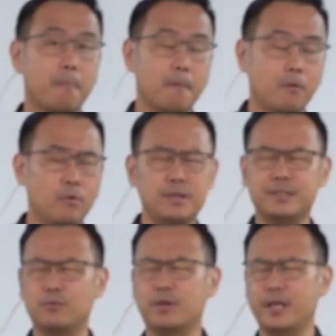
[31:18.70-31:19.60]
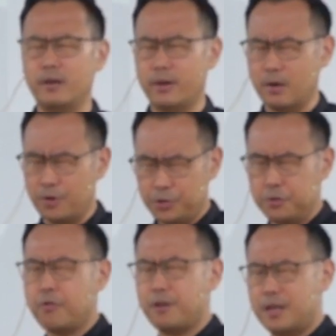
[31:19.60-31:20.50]
What is that one area? I want you to
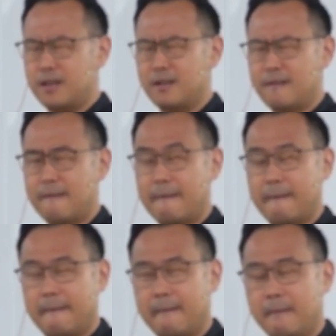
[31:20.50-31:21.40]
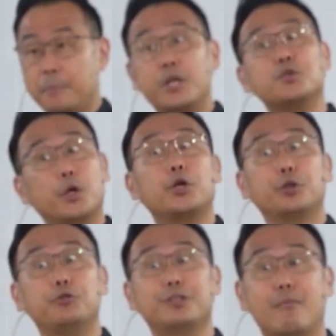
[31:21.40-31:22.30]
think, because we are going to do
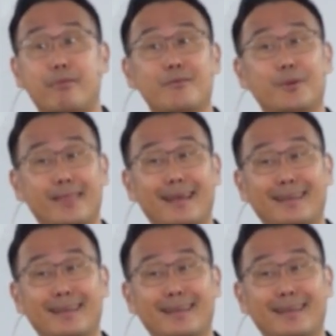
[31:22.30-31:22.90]
something with it.